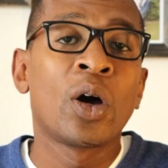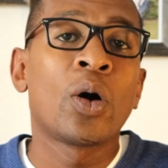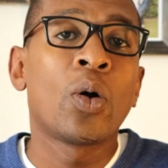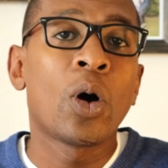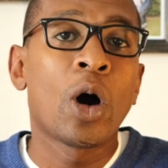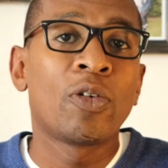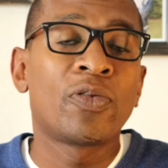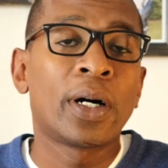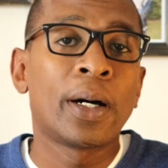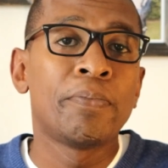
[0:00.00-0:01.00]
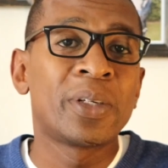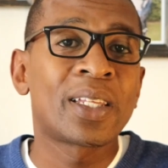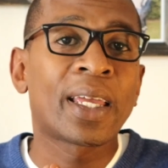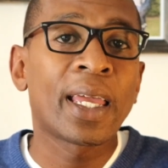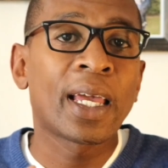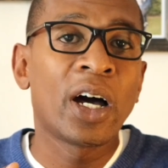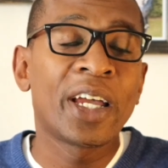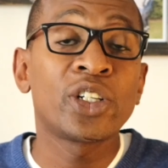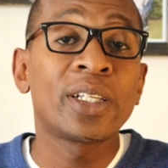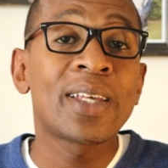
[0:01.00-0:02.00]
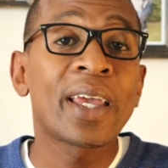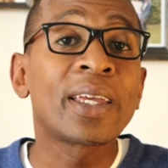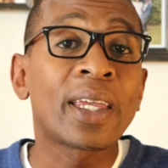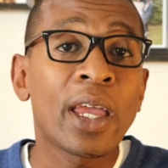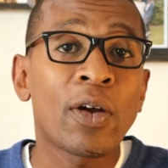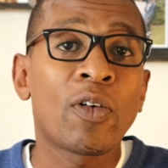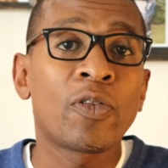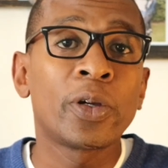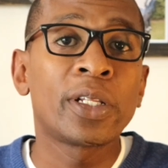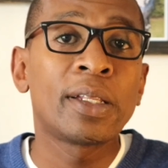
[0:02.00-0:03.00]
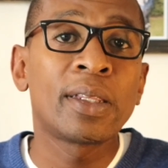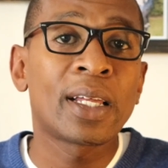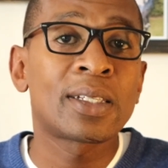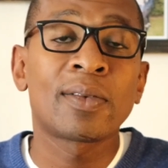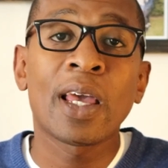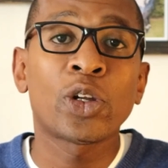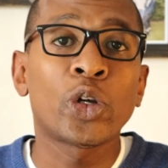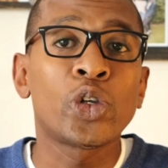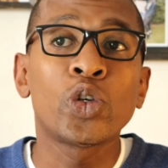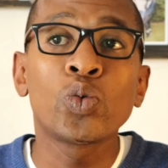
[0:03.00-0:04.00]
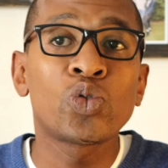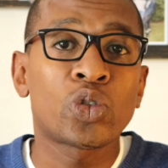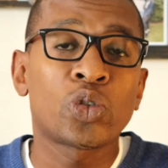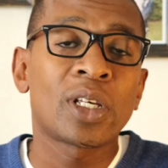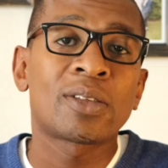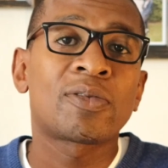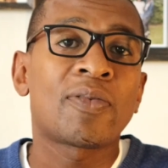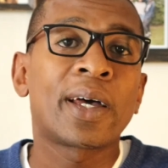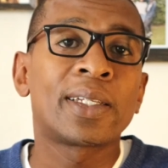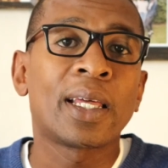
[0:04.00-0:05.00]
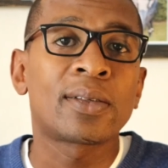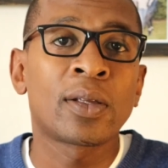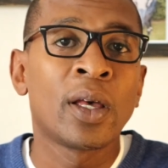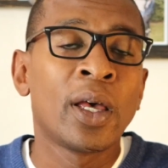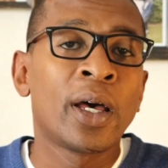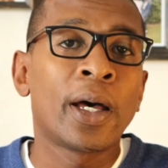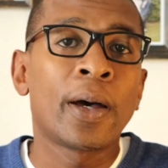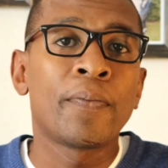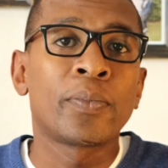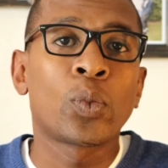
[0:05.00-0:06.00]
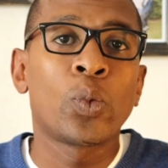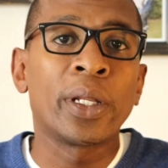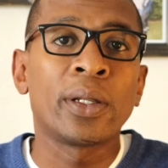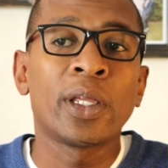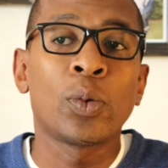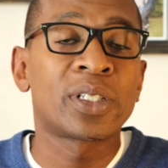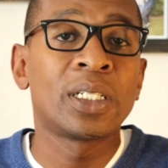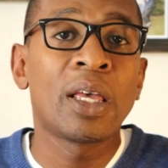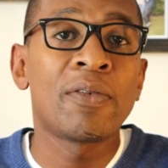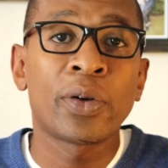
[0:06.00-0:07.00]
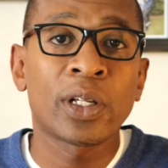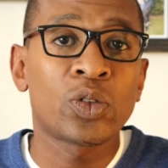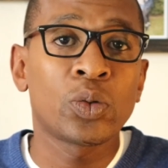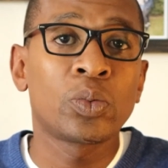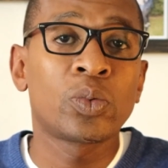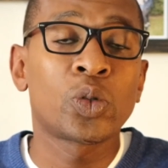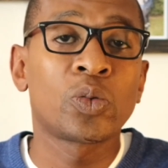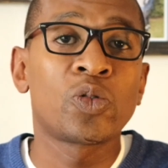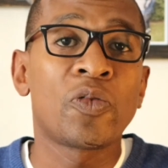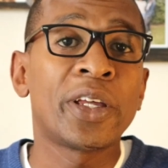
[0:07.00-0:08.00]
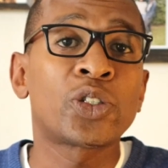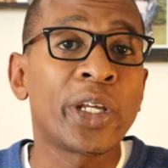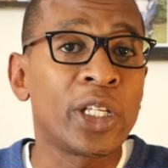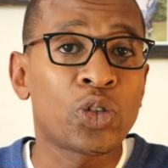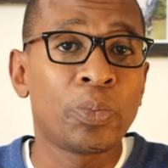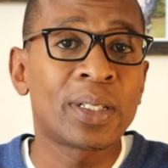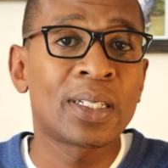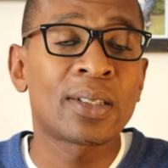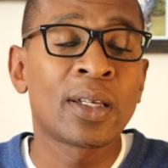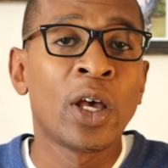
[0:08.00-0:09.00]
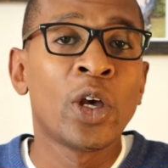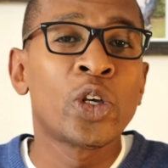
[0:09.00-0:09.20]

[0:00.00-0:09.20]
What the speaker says: of Mr. King are actually taken care of, in that they are not used to satisfy debts when he was endeavoring to venture into business. So